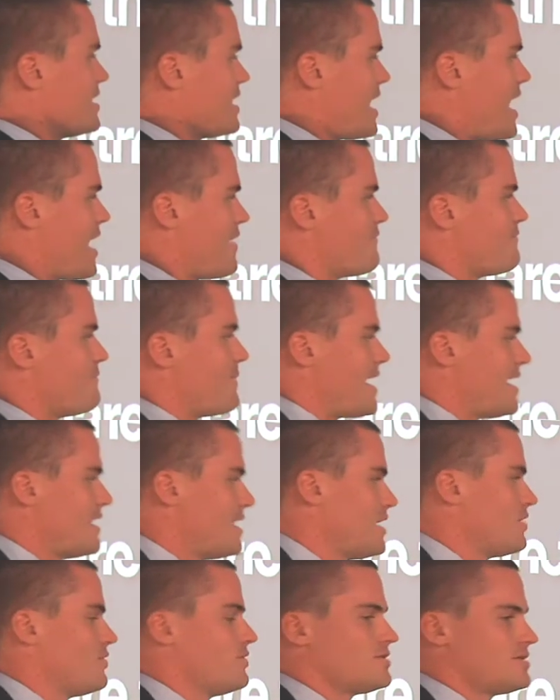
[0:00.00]
have made
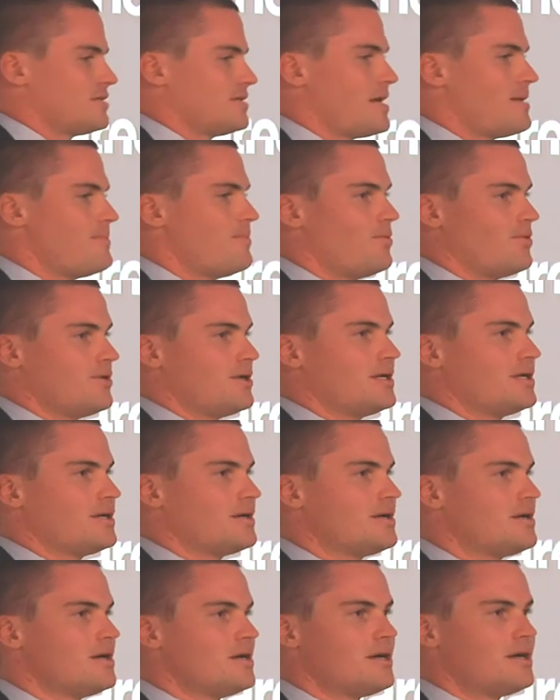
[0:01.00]
Hello Sunday Morning
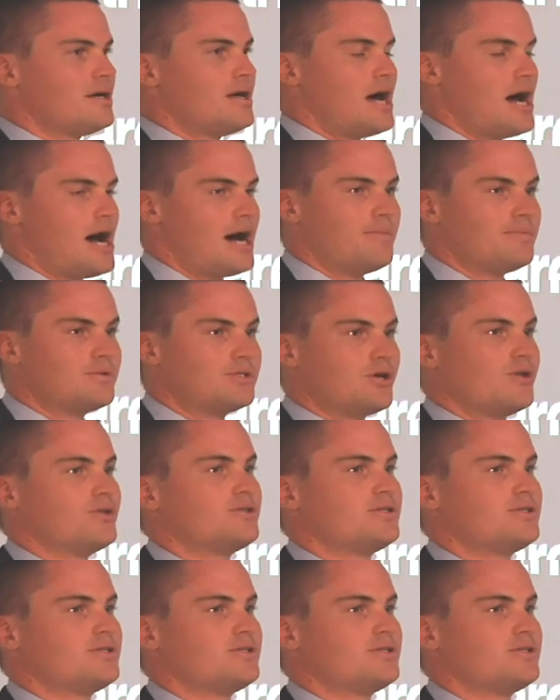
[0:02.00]
um, so